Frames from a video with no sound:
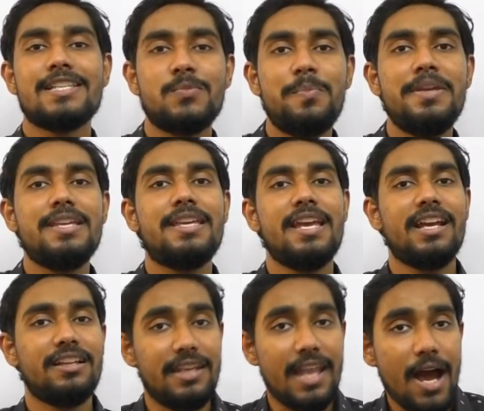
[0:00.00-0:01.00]

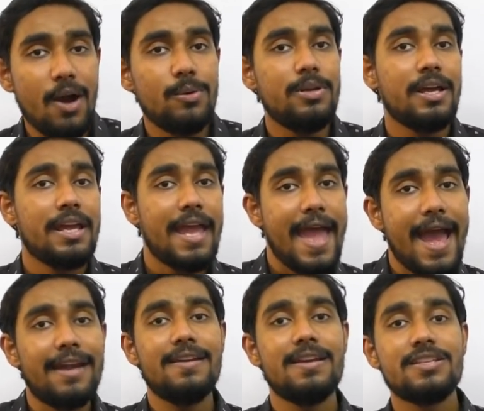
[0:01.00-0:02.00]
speaking loud
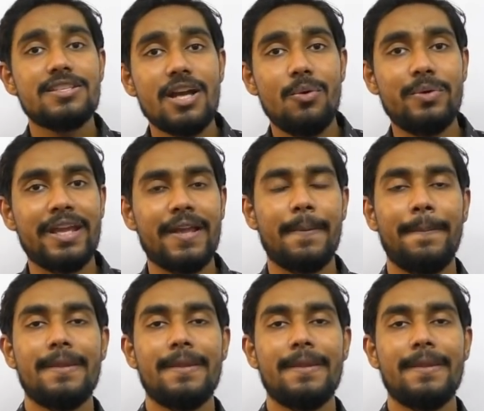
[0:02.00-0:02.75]
and shouting.